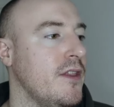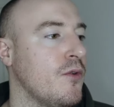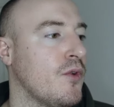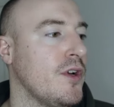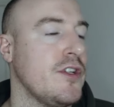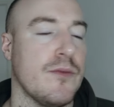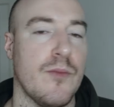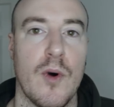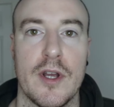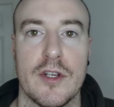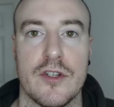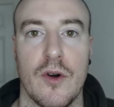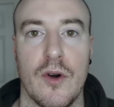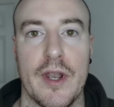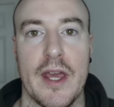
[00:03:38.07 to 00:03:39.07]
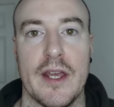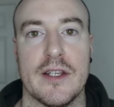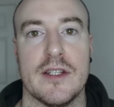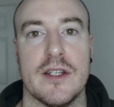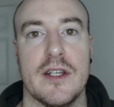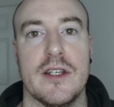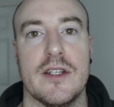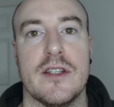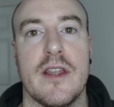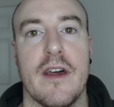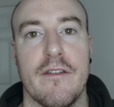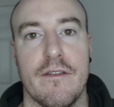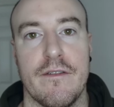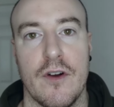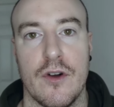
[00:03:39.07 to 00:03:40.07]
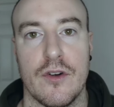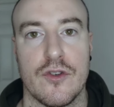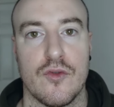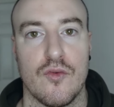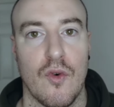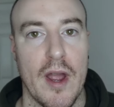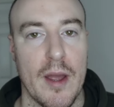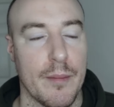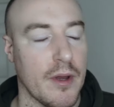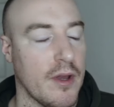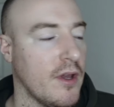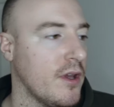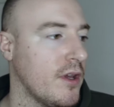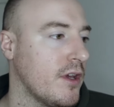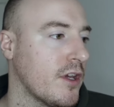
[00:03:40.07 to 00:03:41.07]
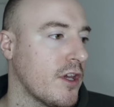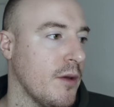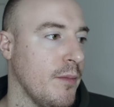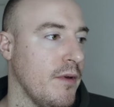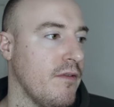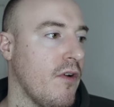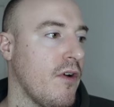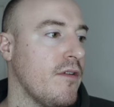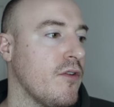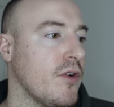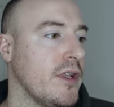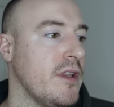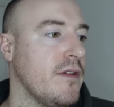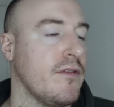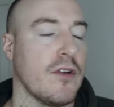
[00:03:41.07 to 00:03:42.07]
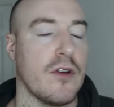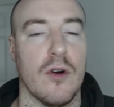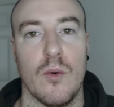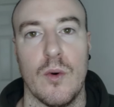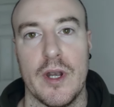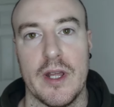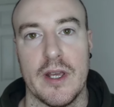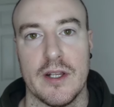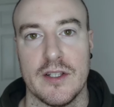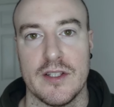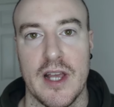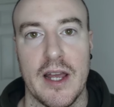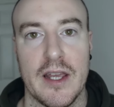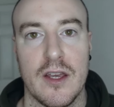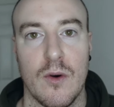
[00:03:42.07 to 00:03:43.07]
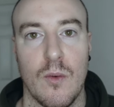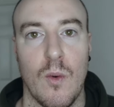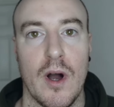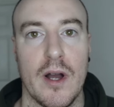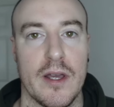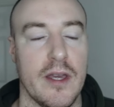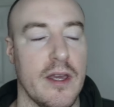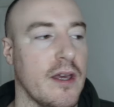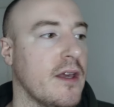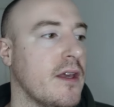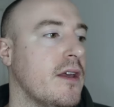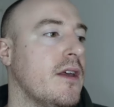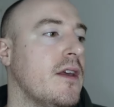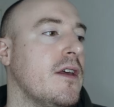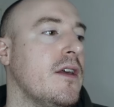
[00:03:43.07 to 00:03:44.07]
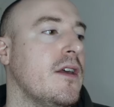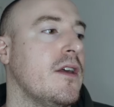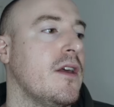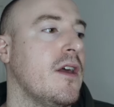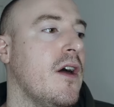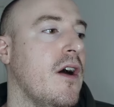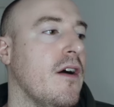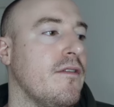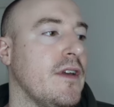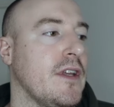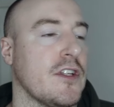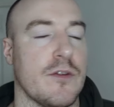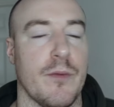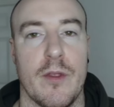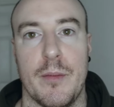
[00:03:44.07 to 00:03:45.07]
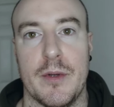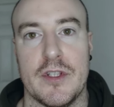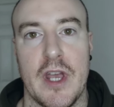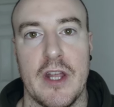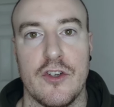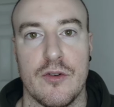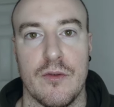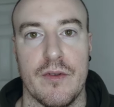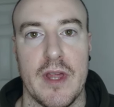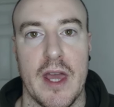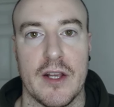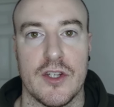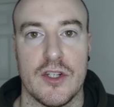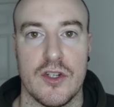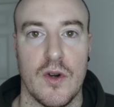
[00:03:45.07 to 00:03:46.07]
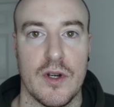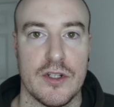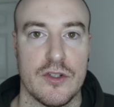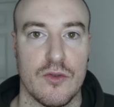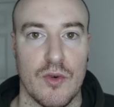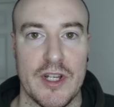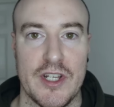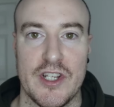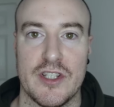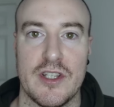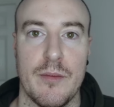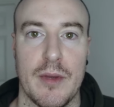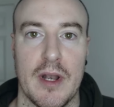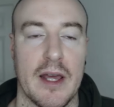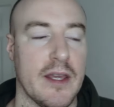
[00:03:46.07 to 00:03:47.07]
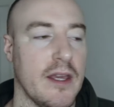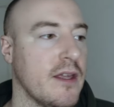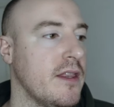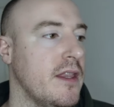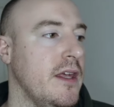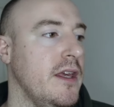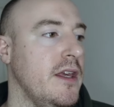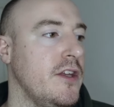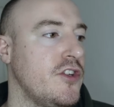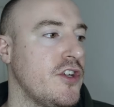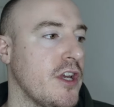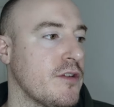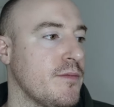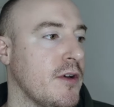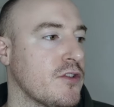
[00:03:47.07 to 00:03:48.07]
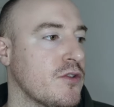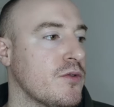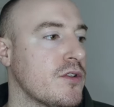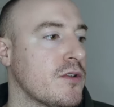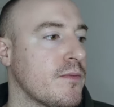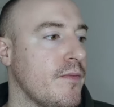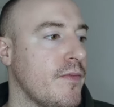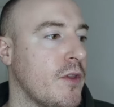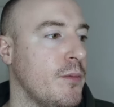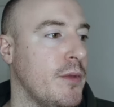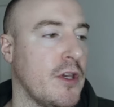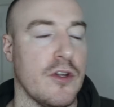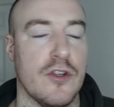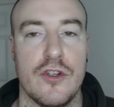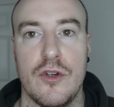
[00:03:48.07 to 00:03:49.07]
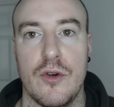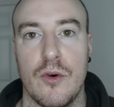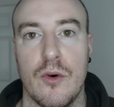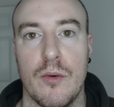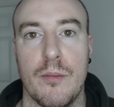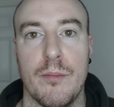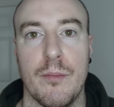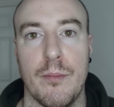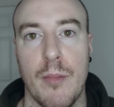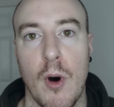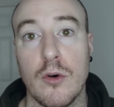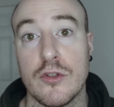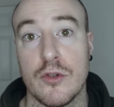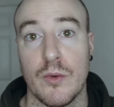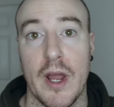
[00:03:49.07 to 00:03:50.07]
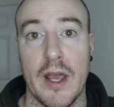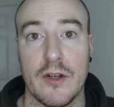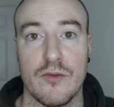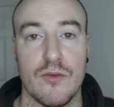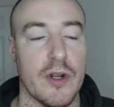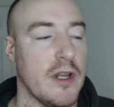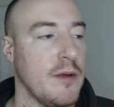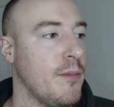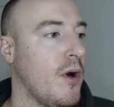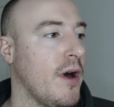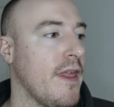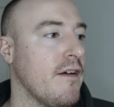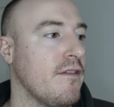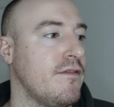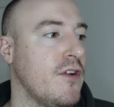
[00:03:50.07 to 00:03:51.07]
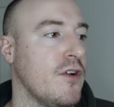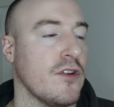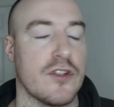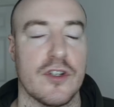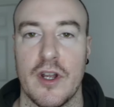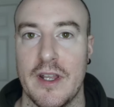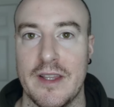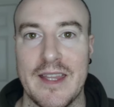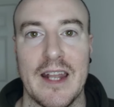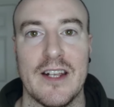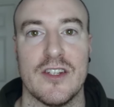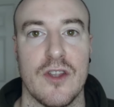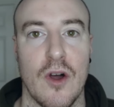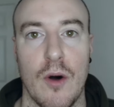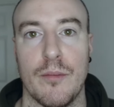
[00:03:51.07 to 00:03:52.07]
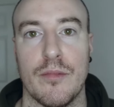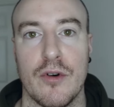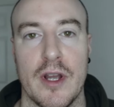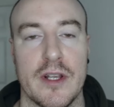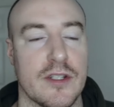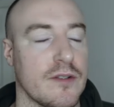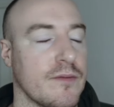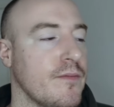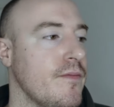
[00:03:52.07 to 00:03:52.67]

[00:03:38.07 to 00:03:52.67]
And the reason why it's not an S is that first rep can be very, very difficult, and it can take away, I think, some of the potential for the exercise to really stimulate the chest muscles, because you're bottlenecked really by that first kind of dead start press,